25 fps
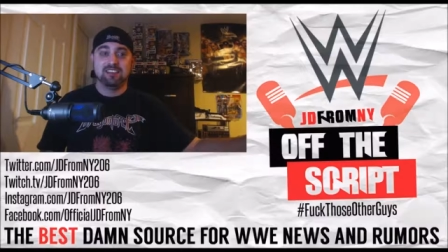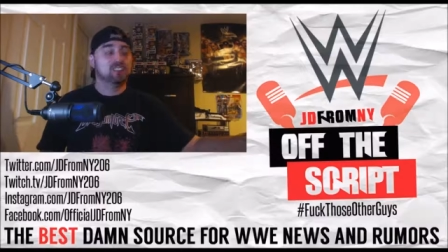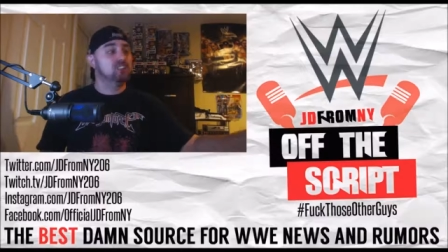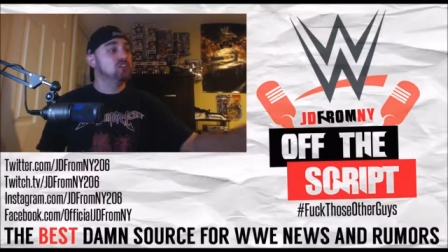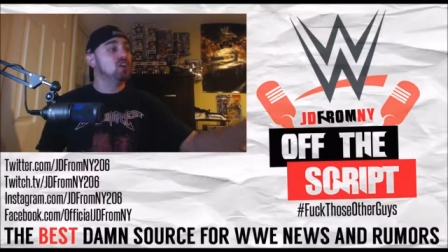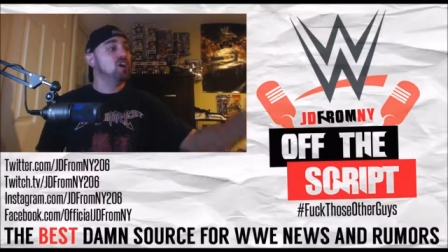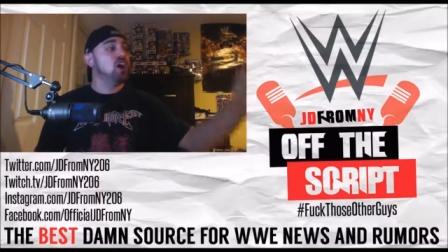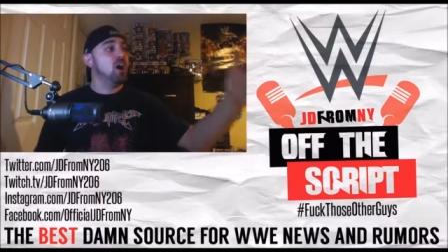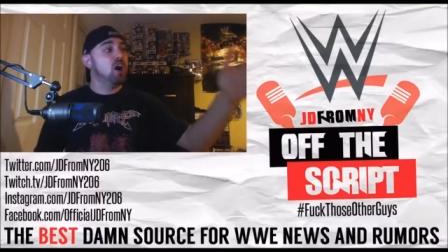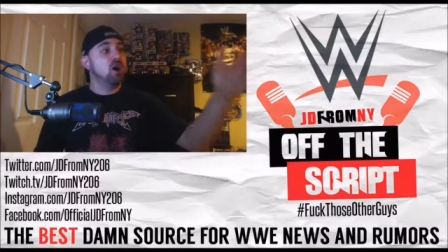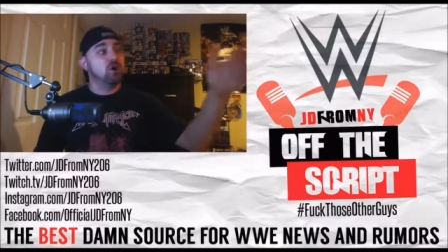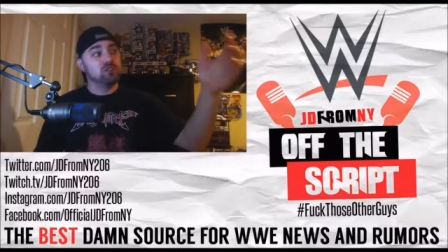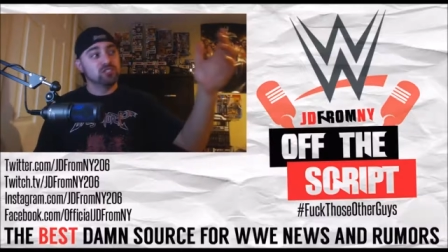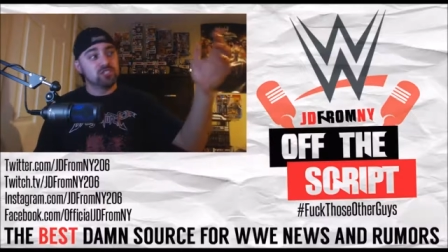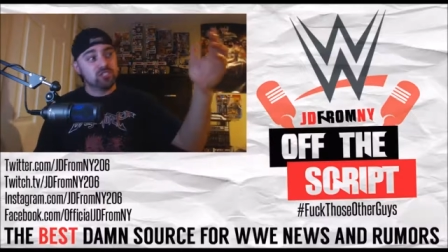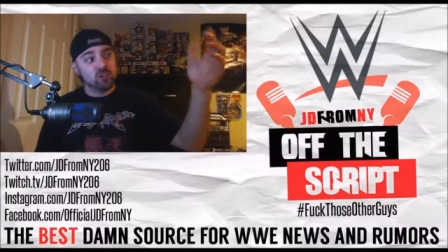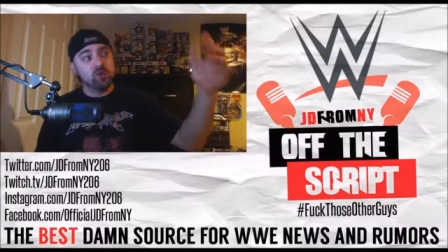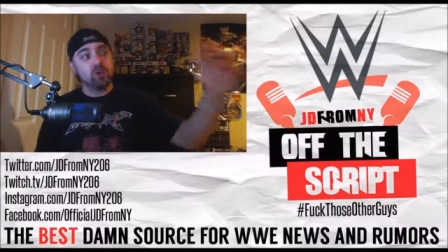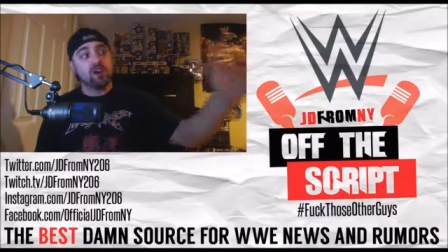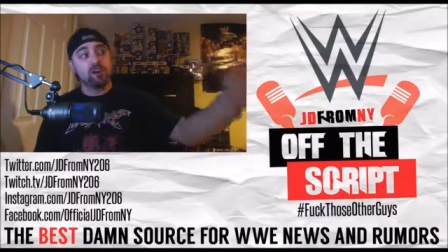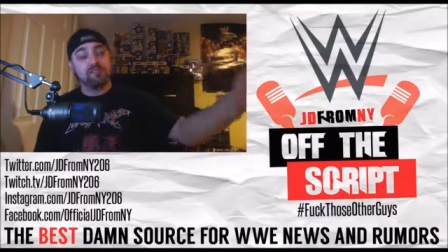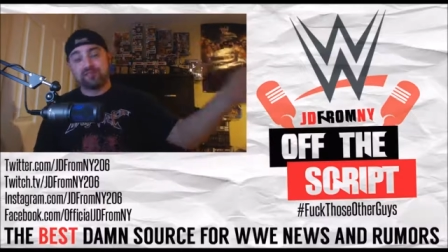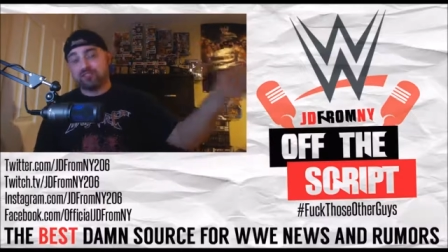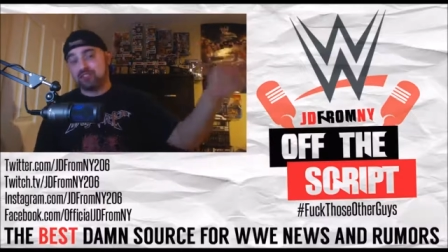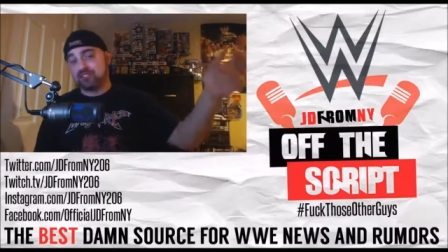to host
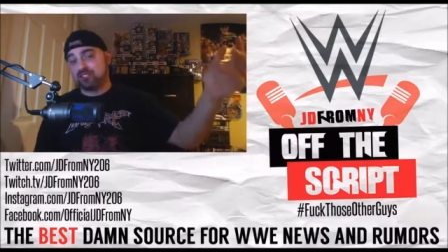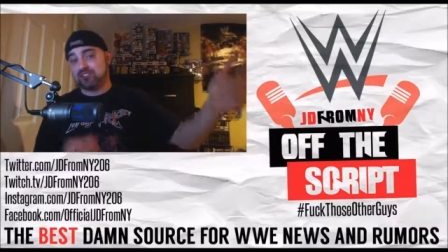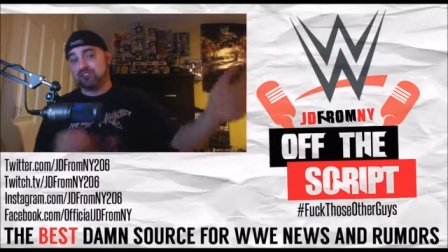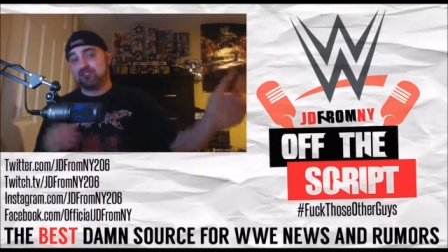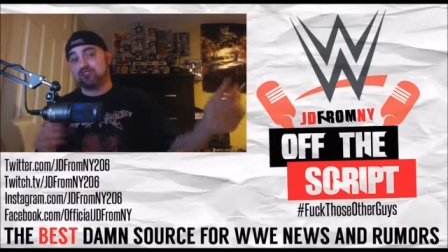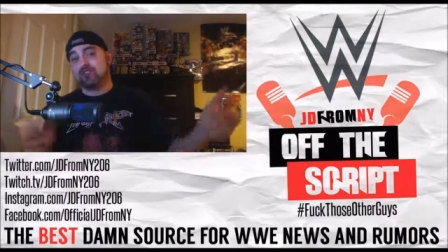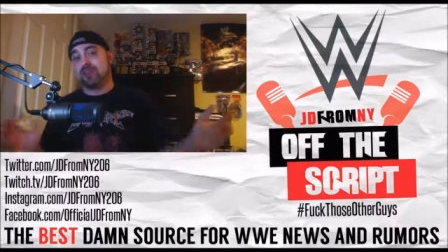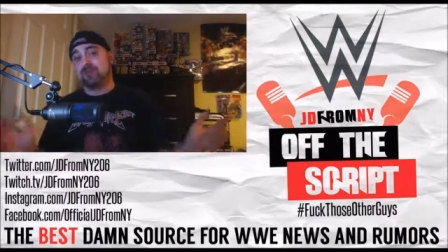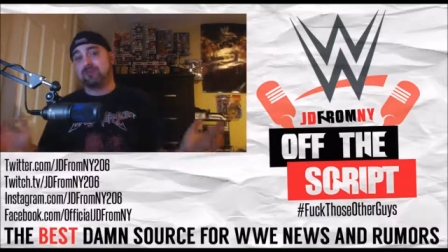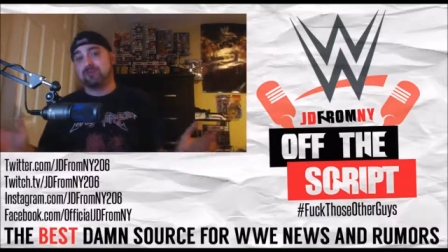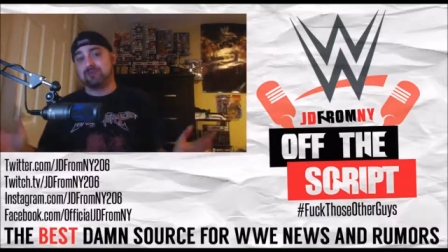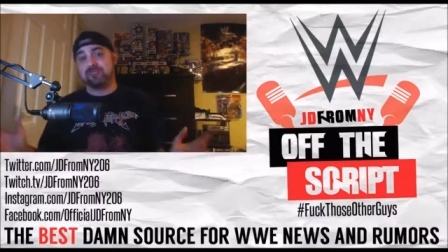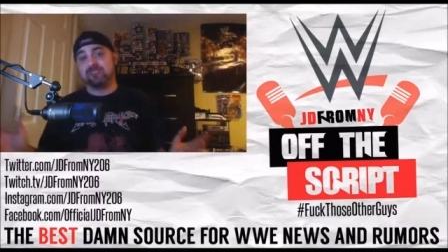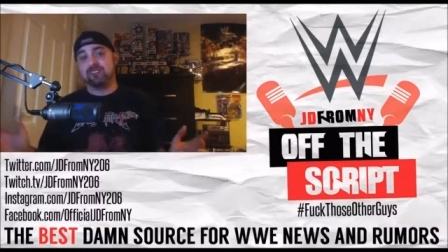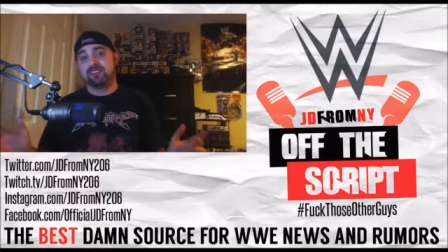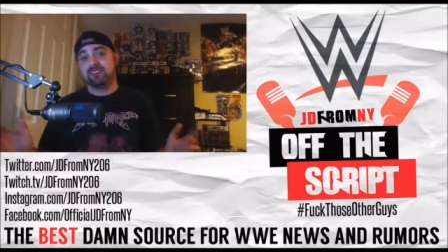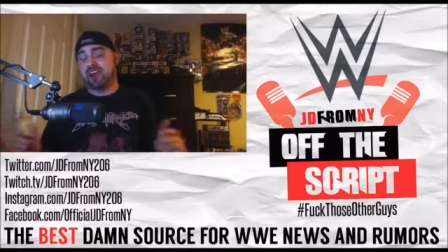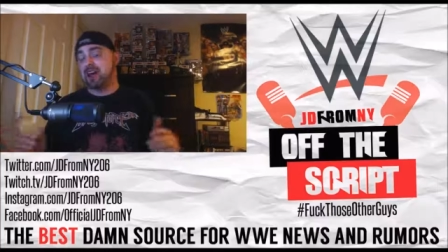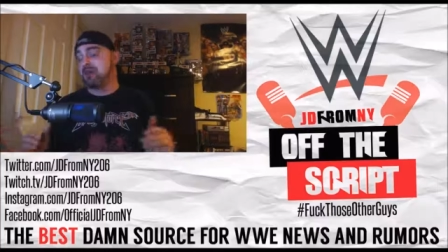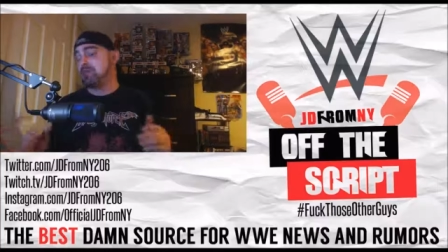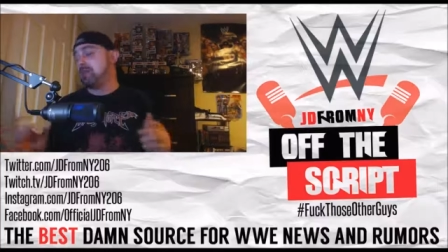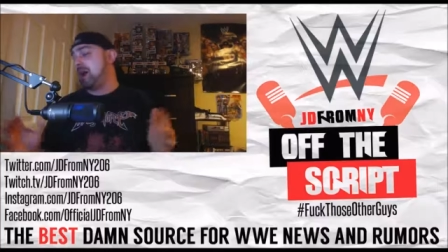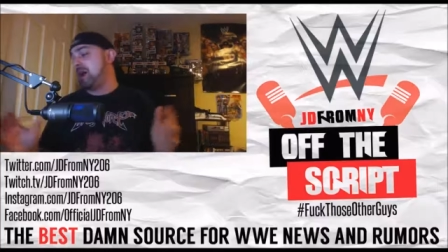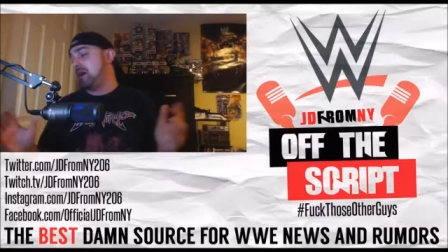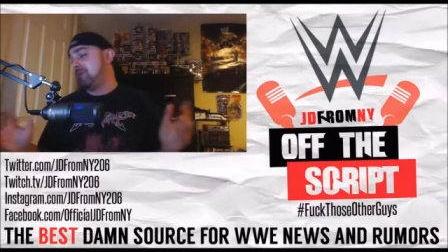off the script?
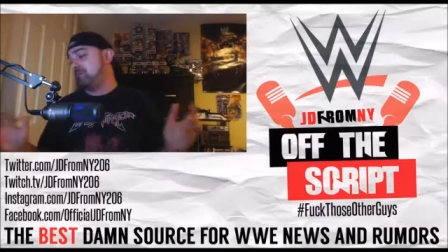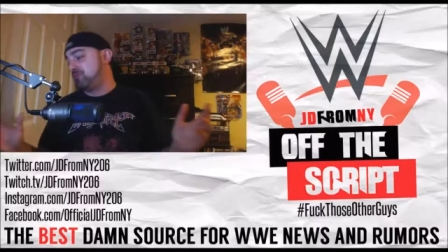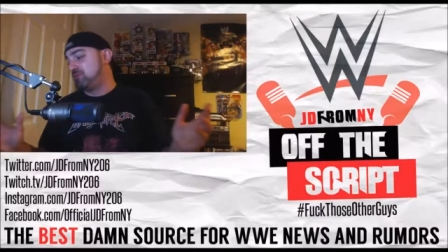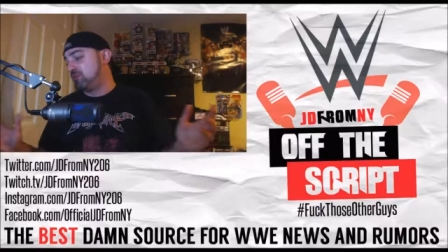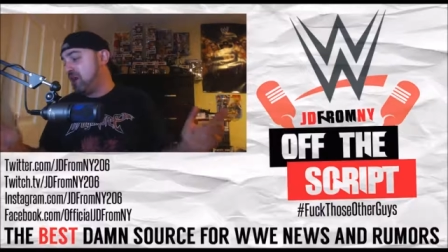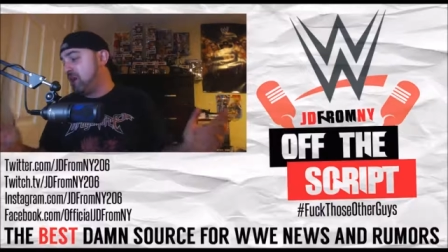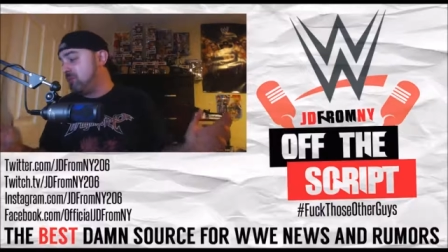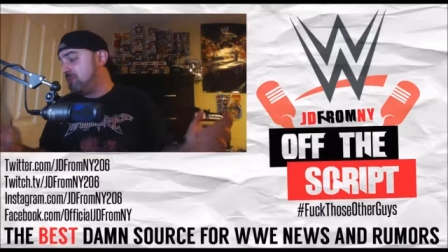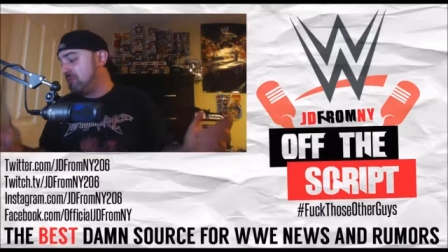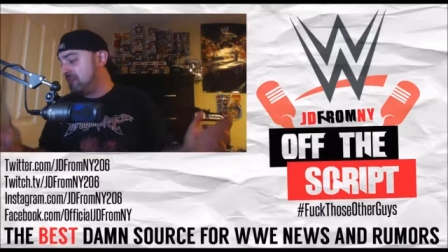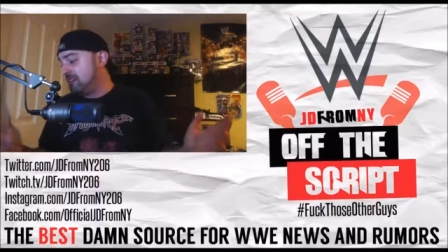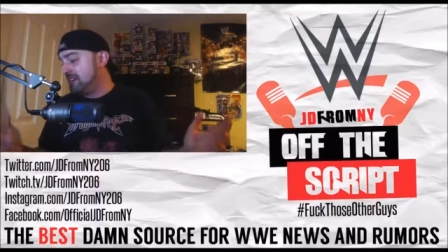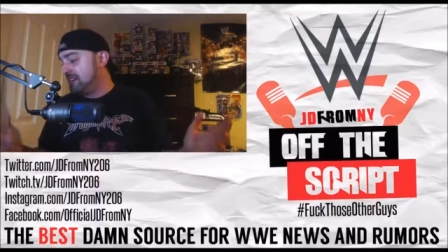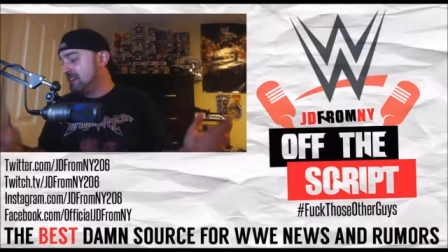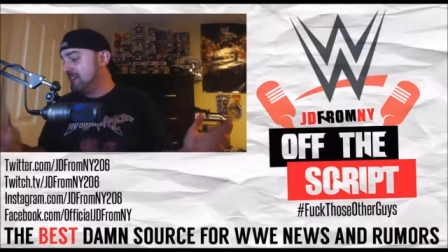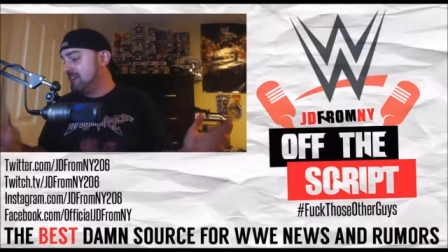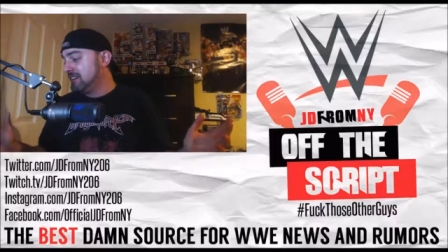Come on, bro.